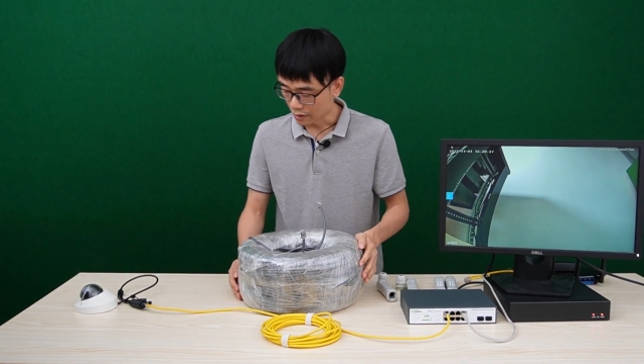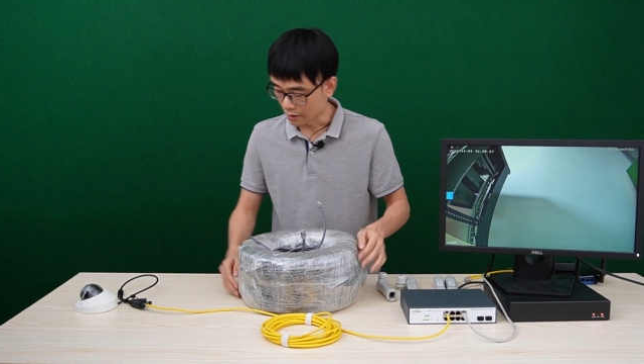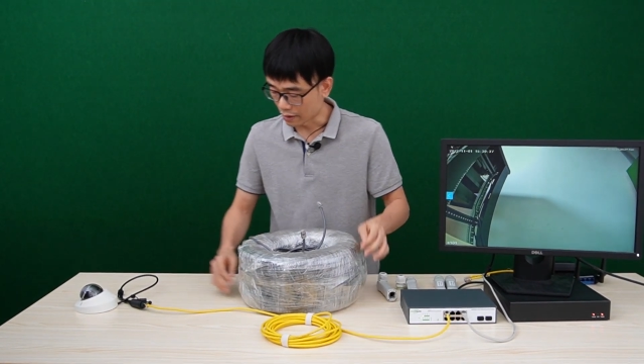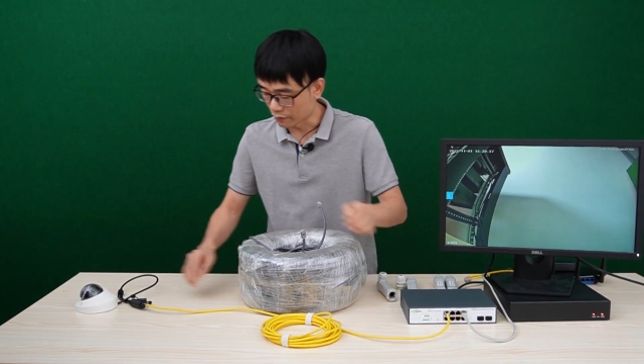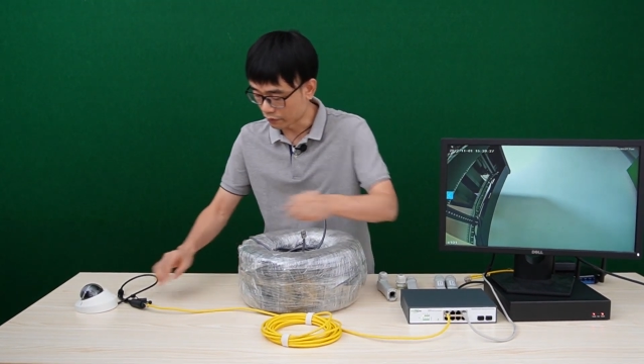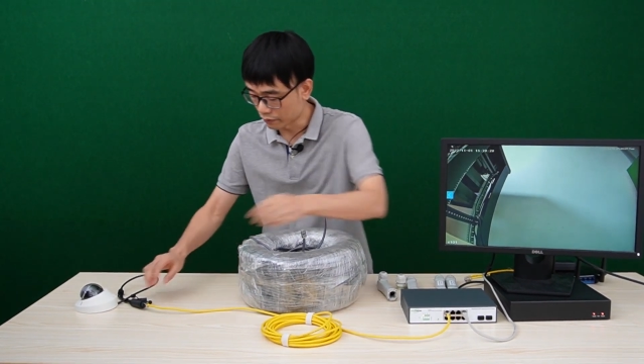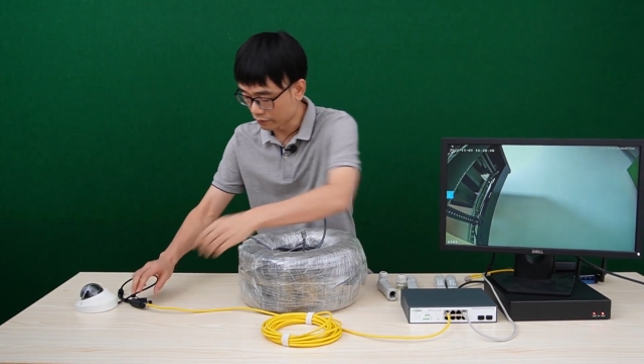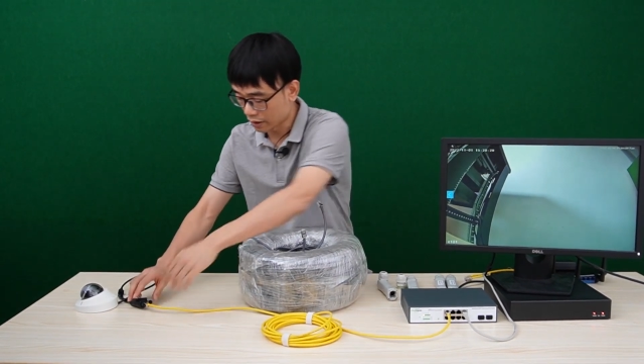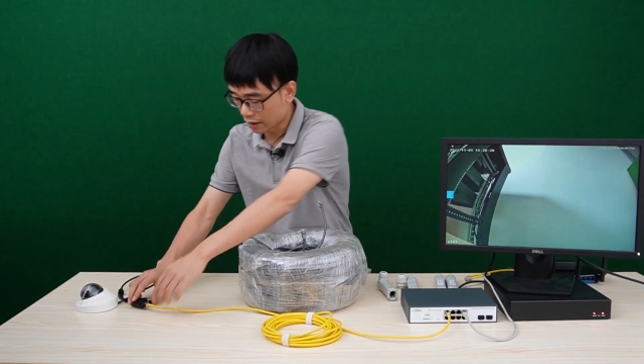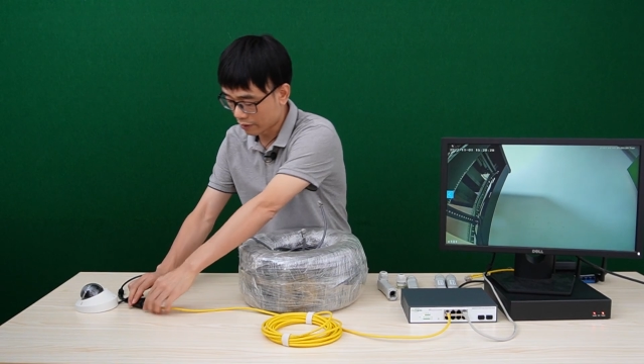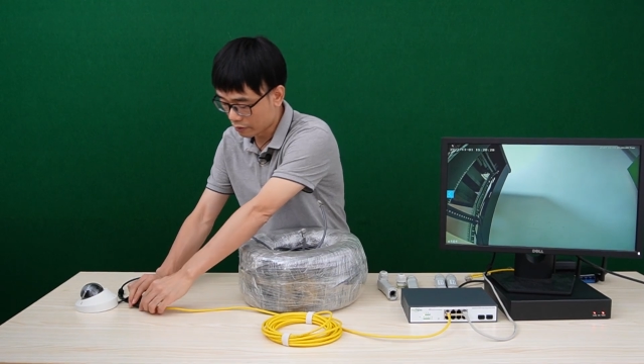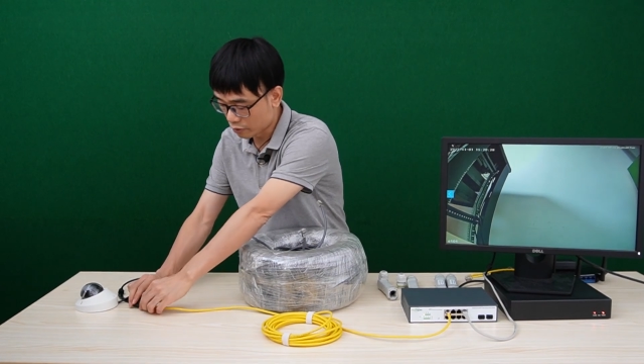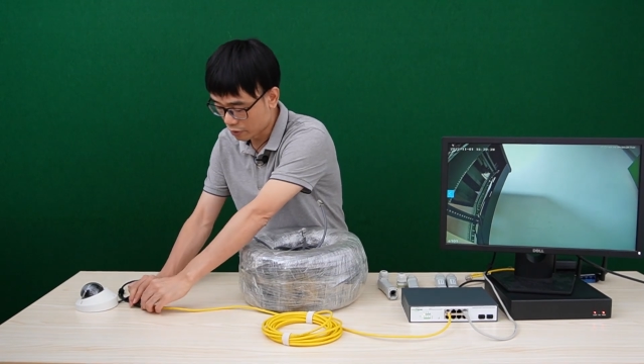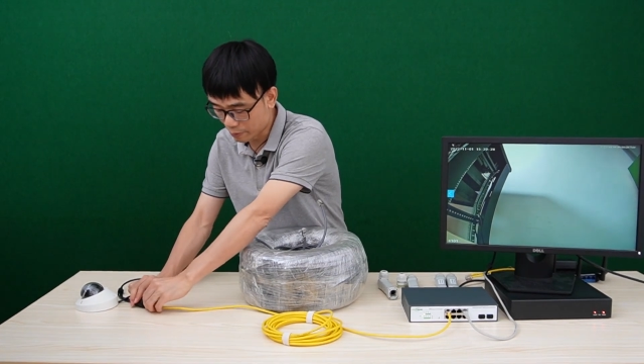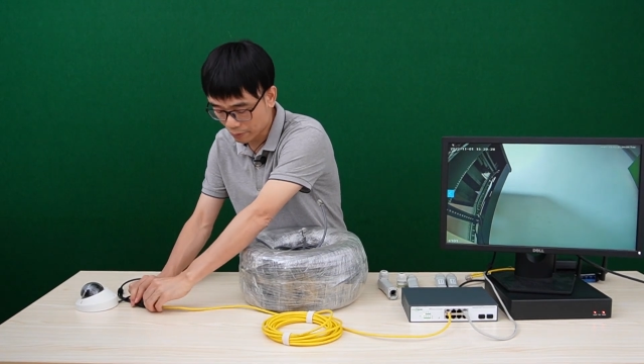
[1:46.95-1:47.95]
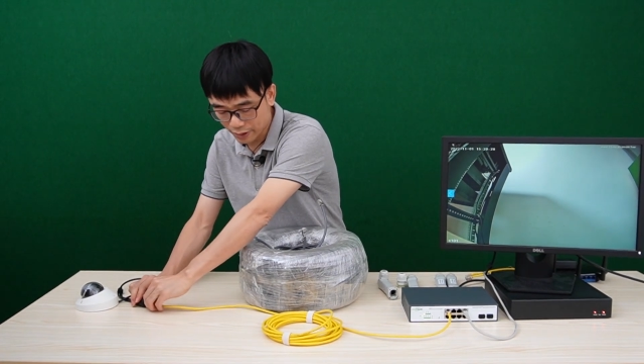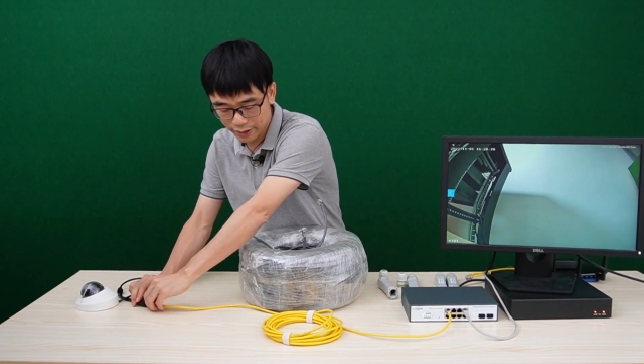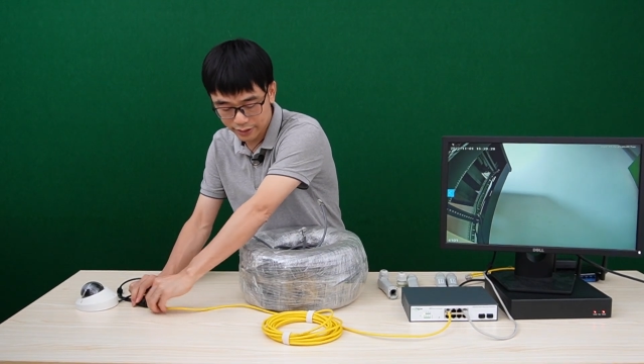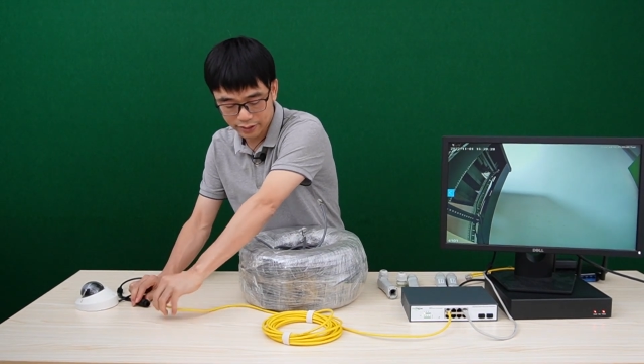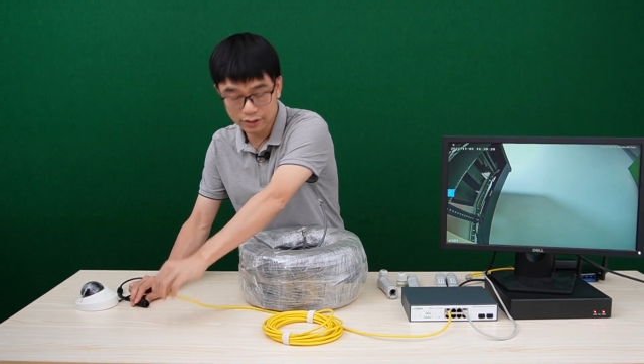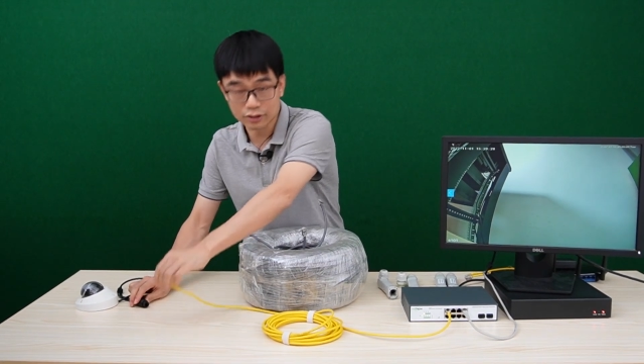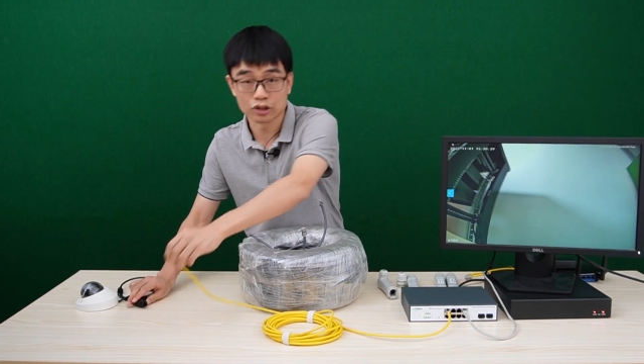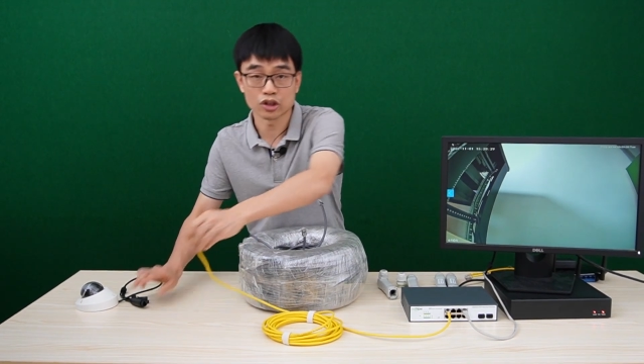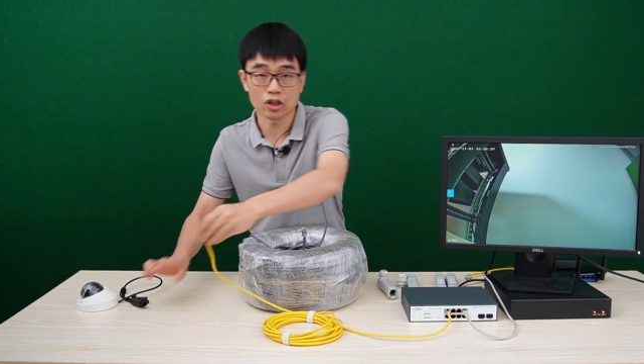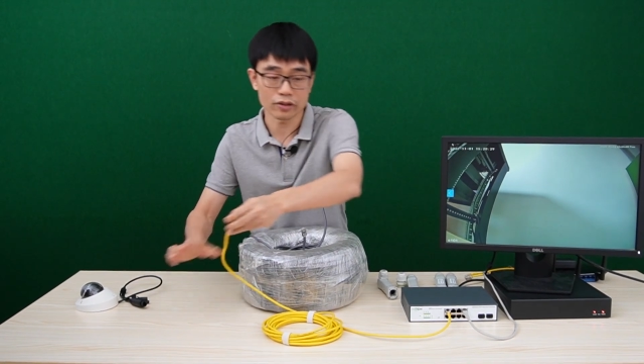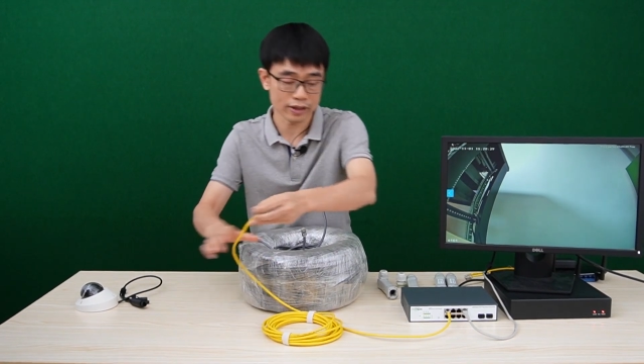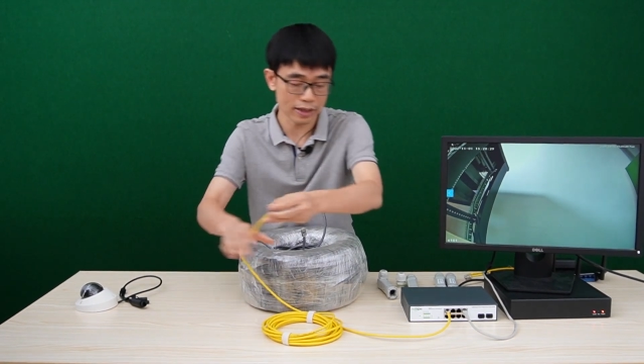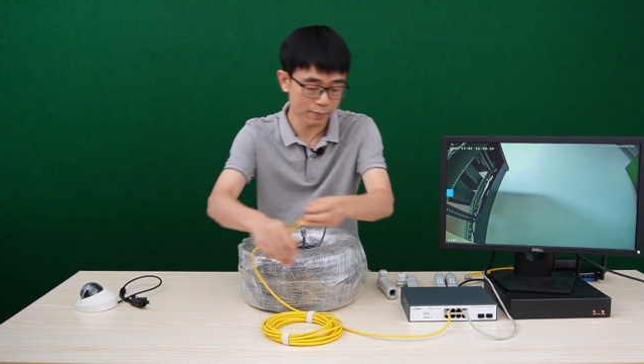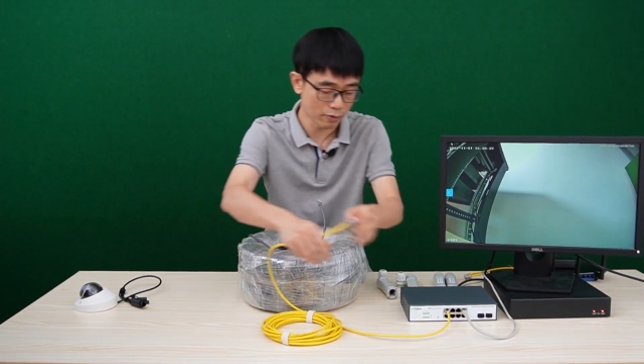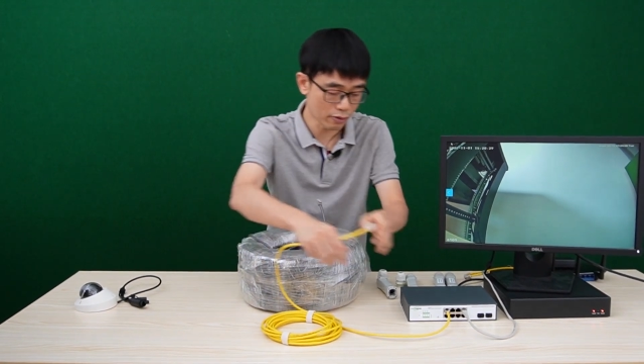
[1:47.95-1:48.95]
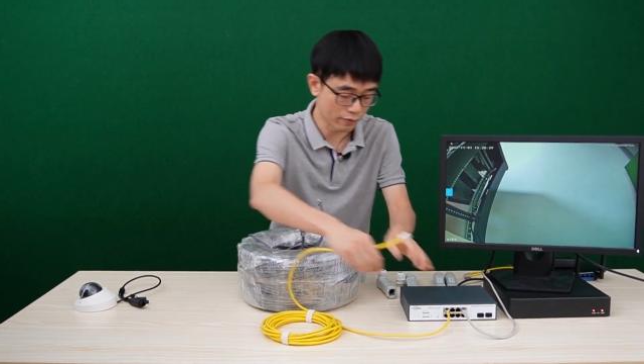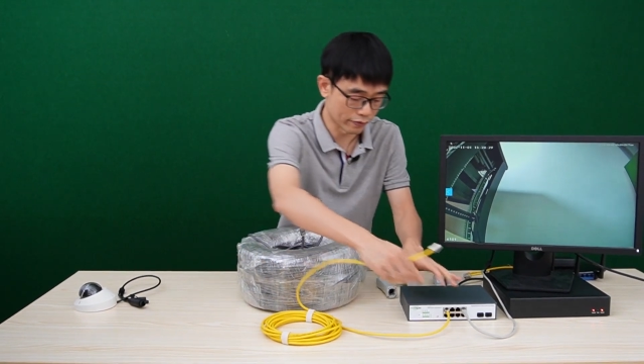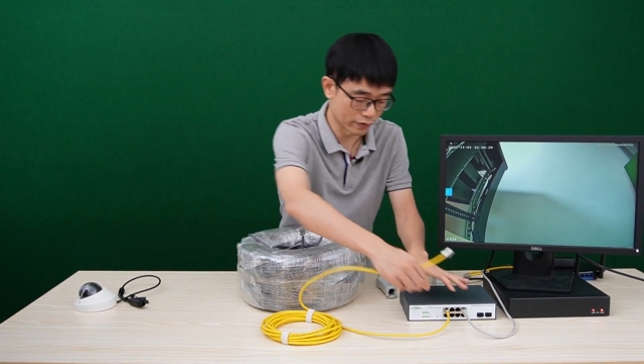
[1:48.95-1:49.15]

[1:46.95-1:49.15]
and I will replace the short cable